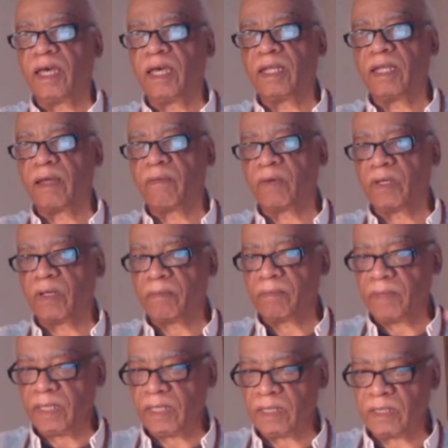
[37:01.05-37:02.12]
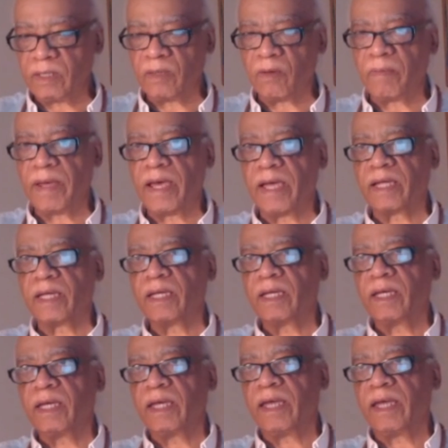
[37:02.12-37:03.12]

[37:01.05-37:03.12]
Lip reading: and I would immediately go back,